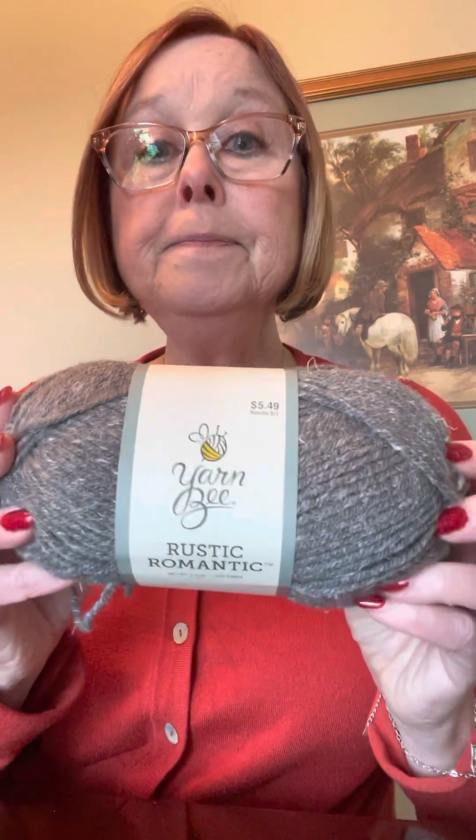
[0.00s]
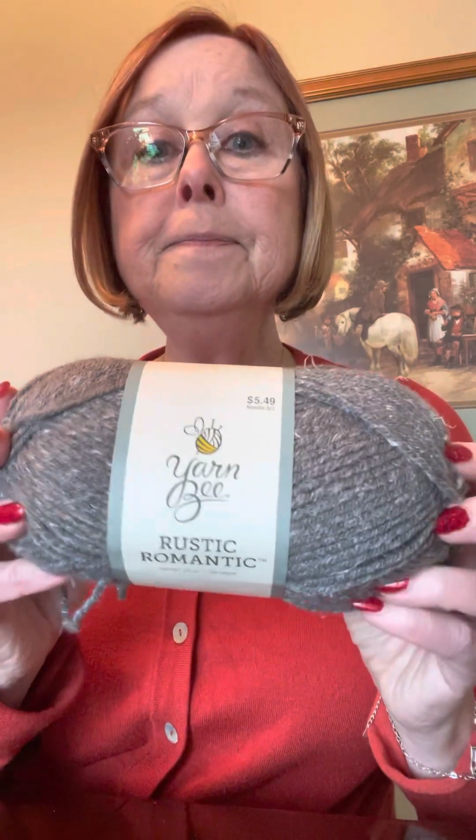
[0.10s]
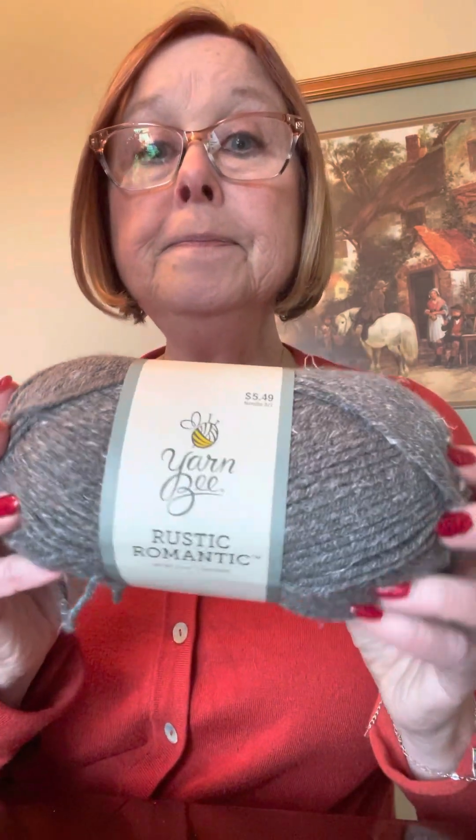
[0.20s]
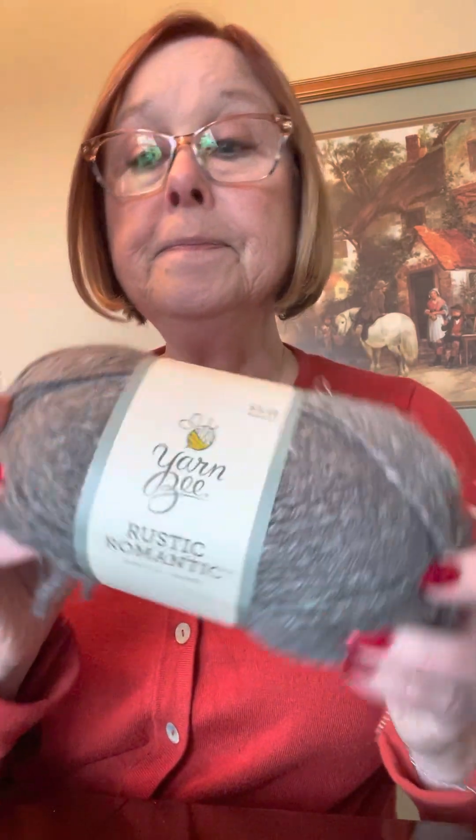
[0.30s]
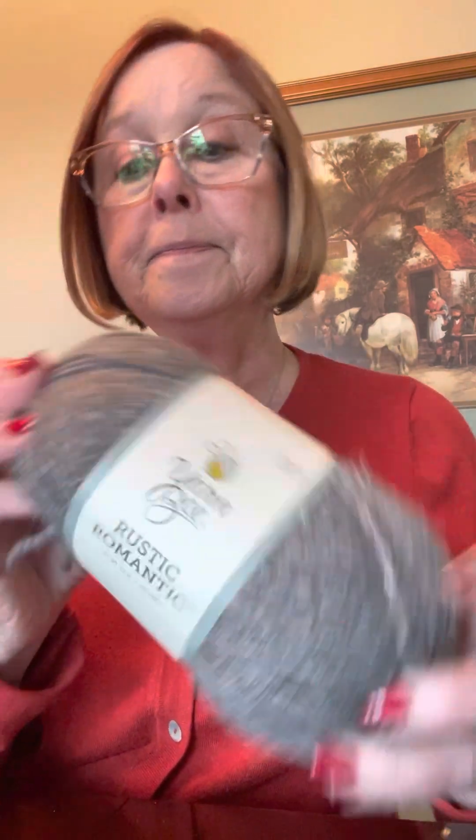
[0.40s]

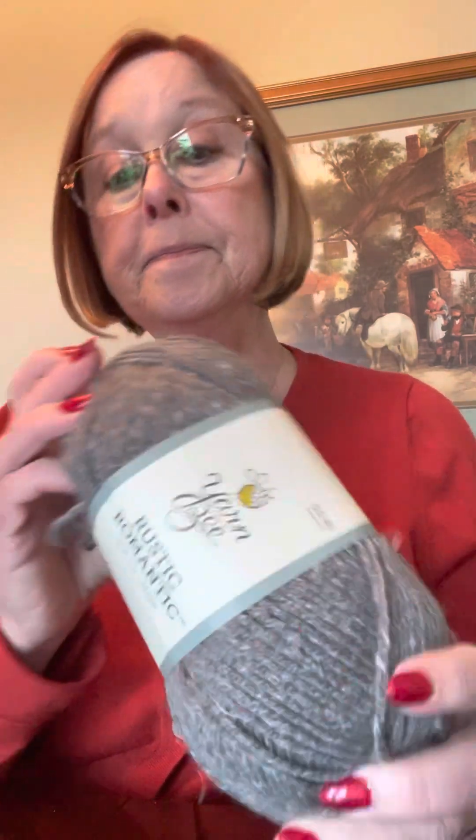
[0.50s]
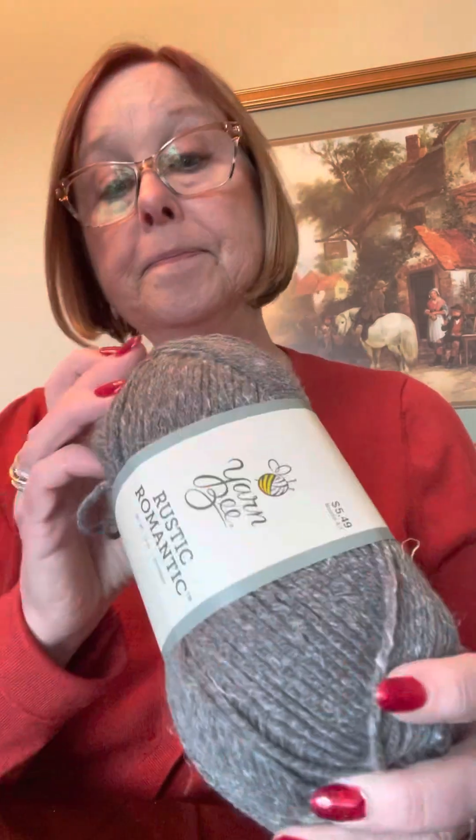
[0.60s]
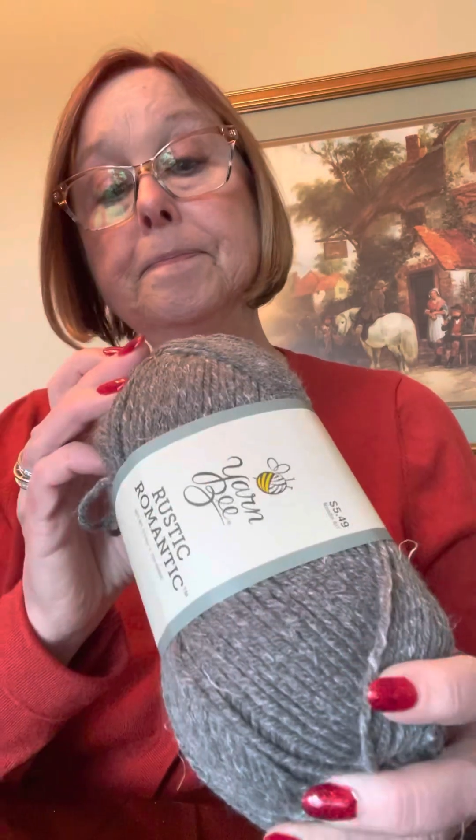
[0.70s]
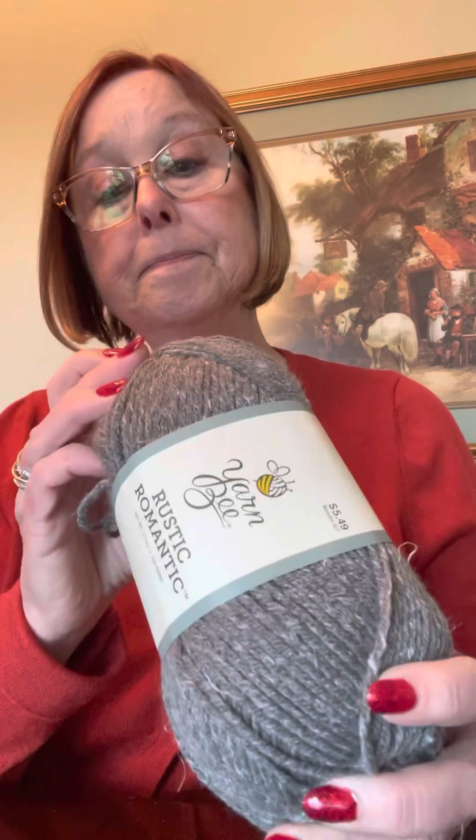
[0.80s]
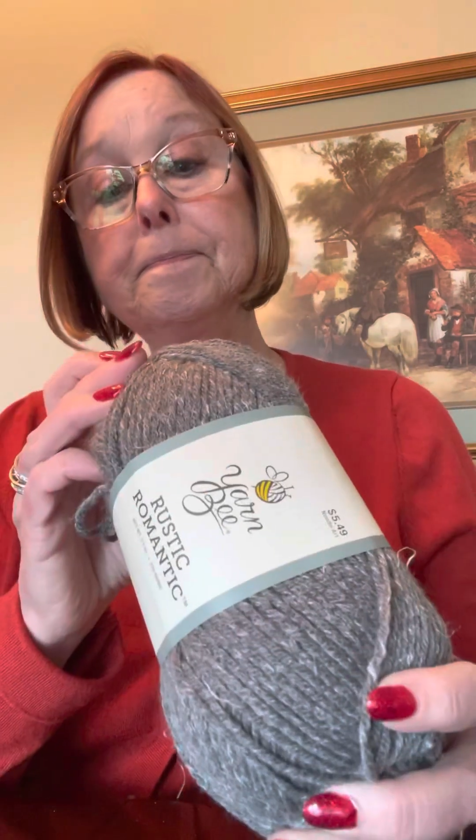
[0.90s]

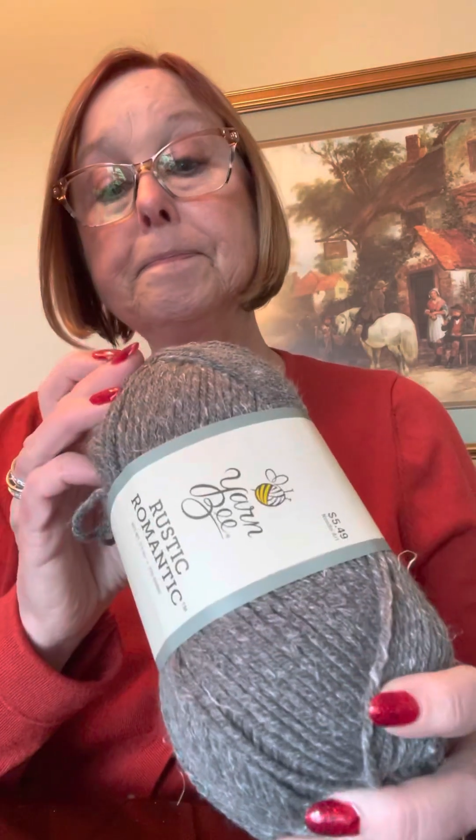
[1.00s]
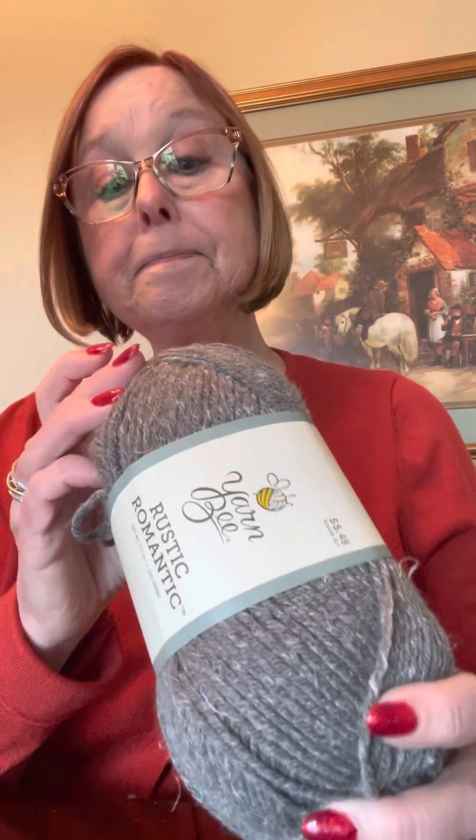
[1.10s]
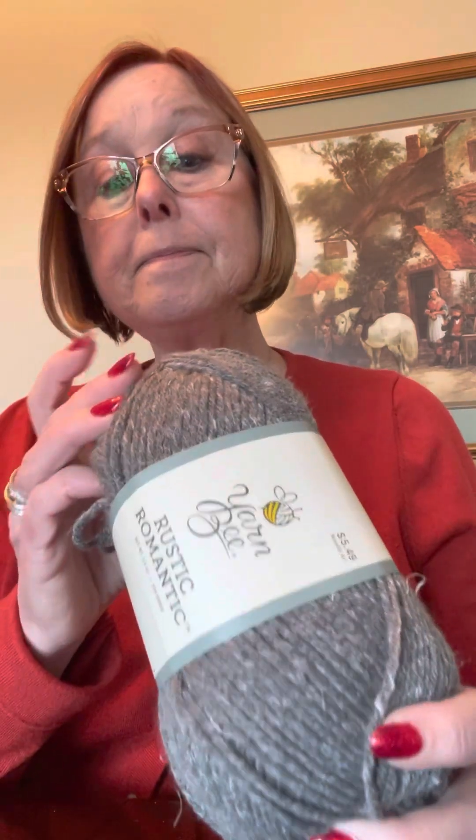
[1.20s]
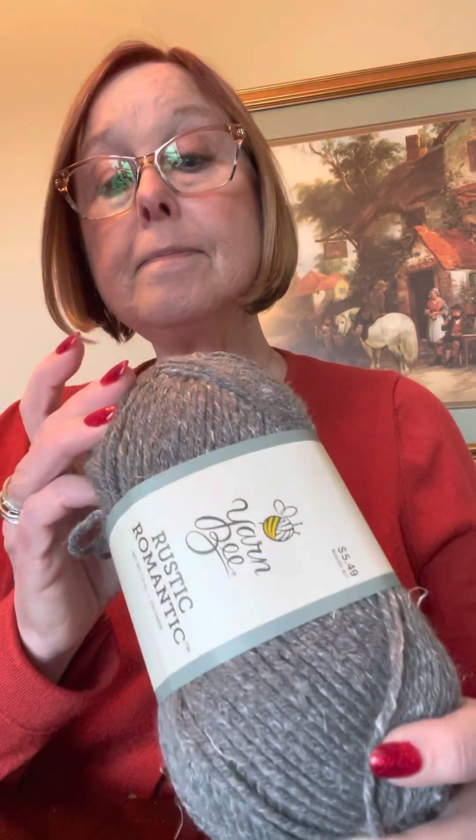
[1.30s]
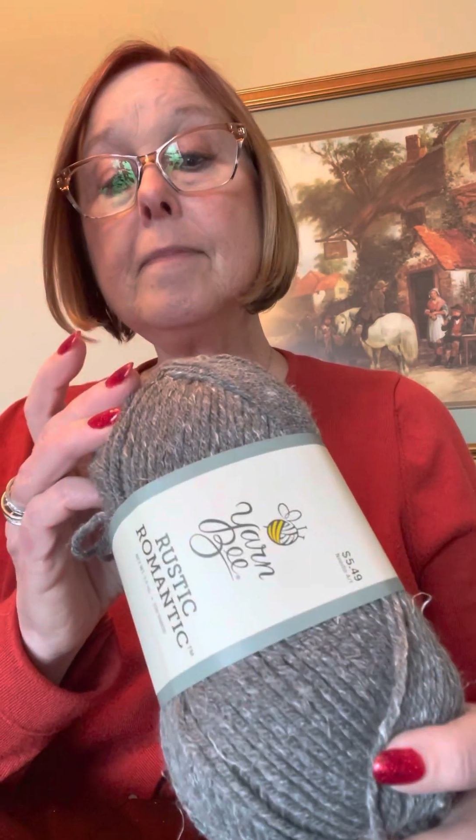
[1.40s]

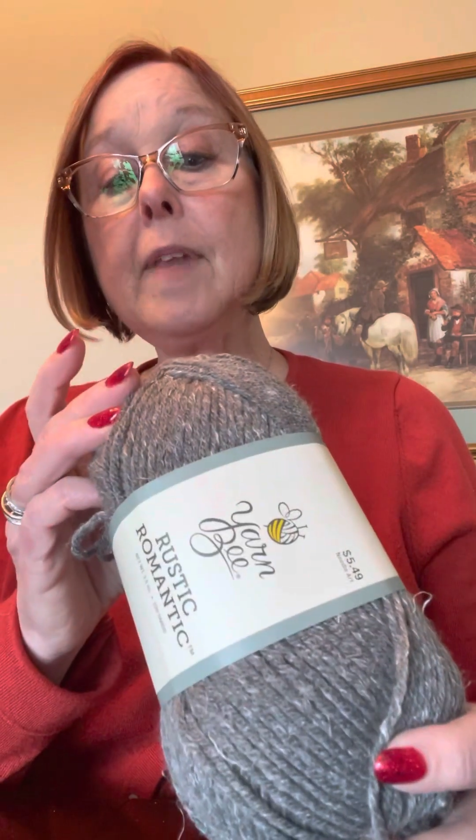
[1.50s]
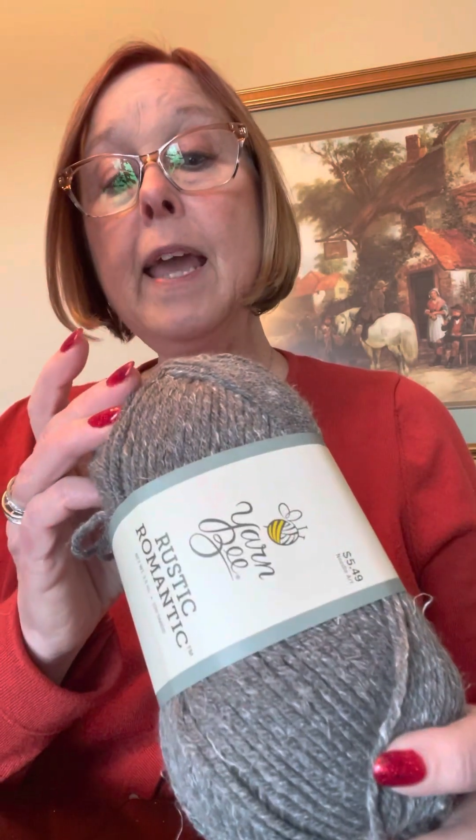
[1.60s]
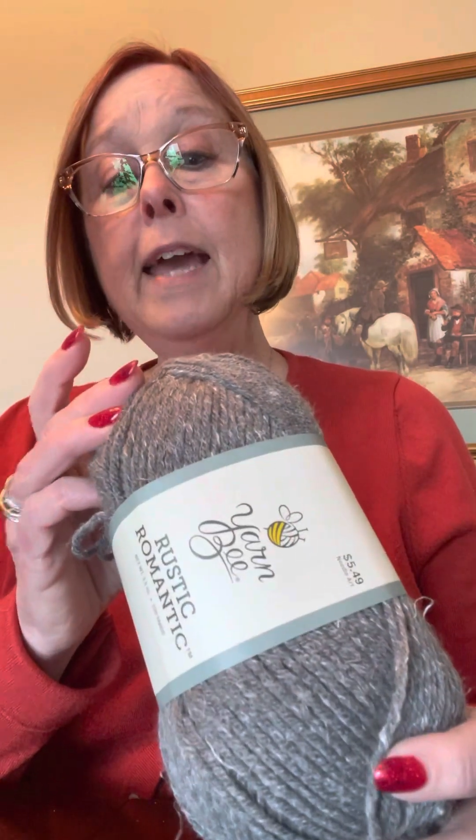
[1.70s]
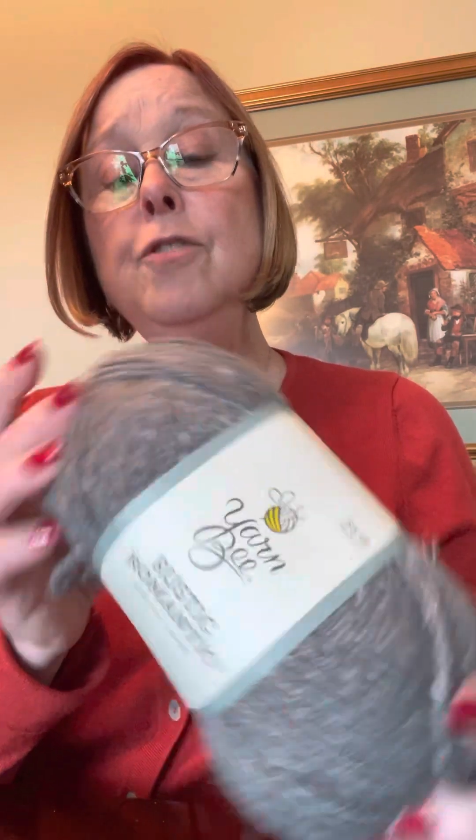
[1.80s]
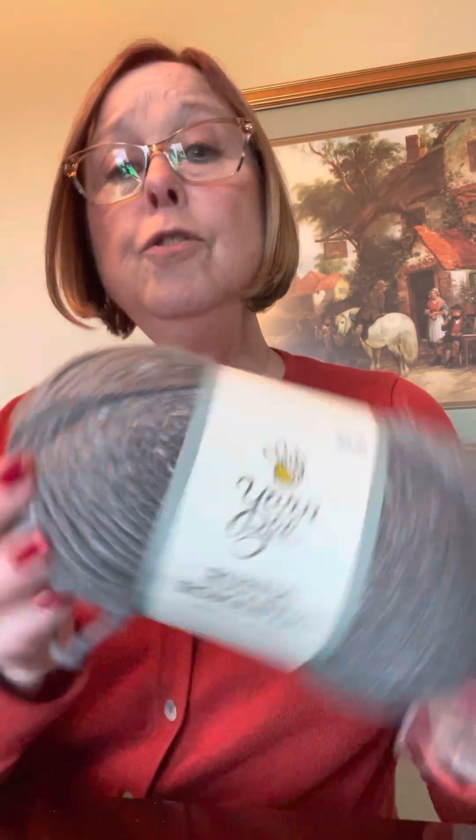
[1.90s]
and